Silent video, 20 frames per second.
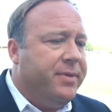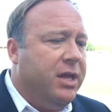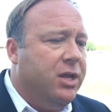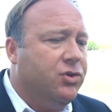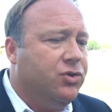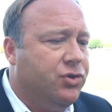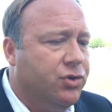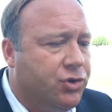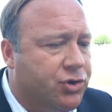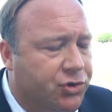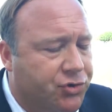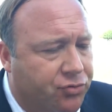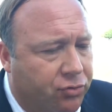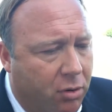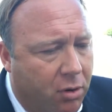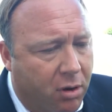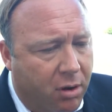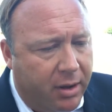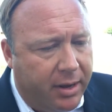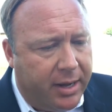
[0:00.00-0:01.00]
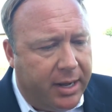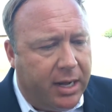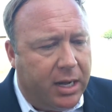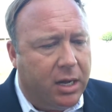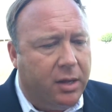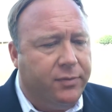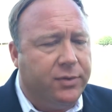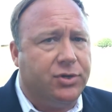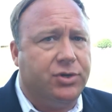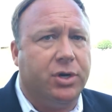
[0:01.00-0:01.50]
is
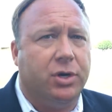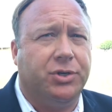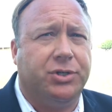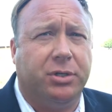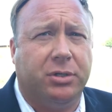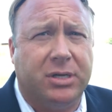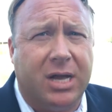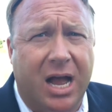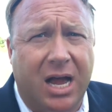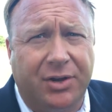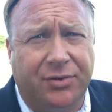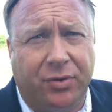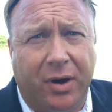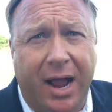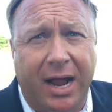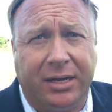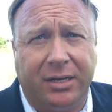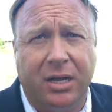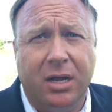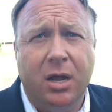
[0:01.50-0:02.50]
destroying the social contract.